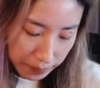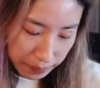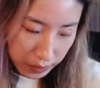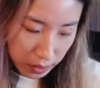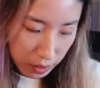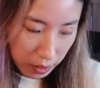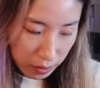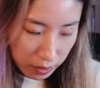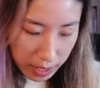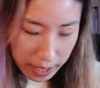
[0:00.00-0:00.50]

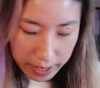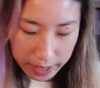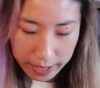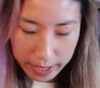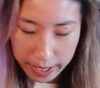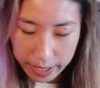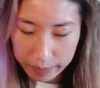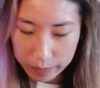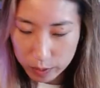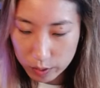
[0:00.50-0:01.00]
So I
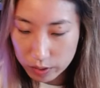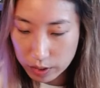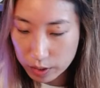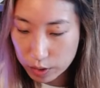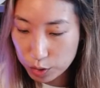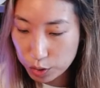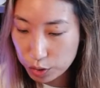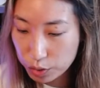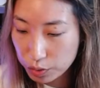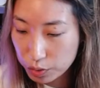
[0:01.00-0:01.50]
am using
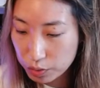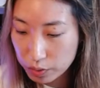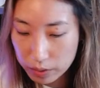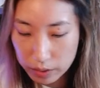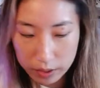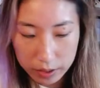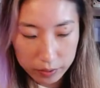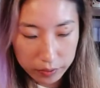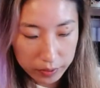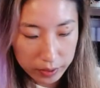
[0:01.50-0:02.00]
two
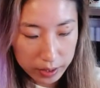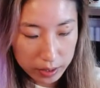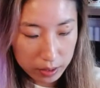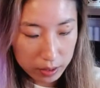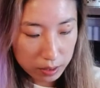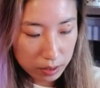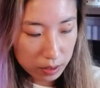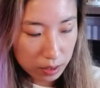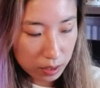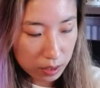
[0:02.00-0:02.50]

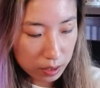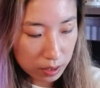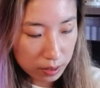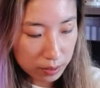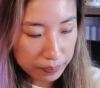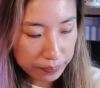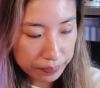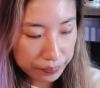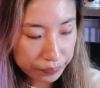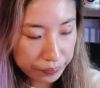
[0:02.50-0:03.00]
different
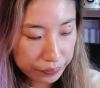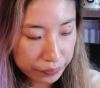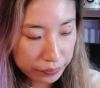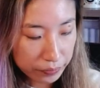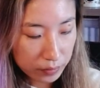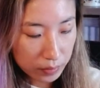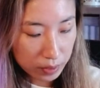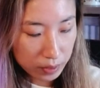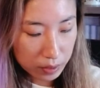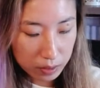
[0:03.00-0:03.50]
um,
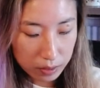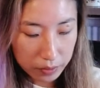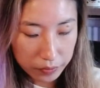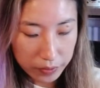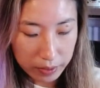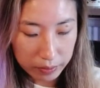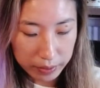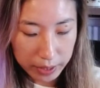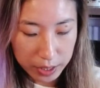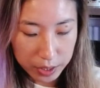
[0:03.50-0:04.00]

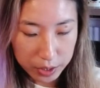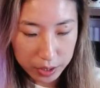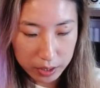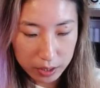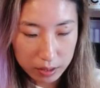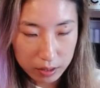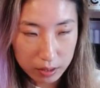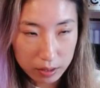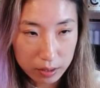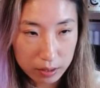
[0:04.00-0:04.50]

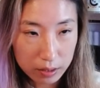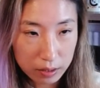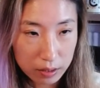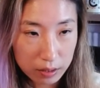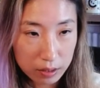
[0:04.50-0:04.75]
foundations.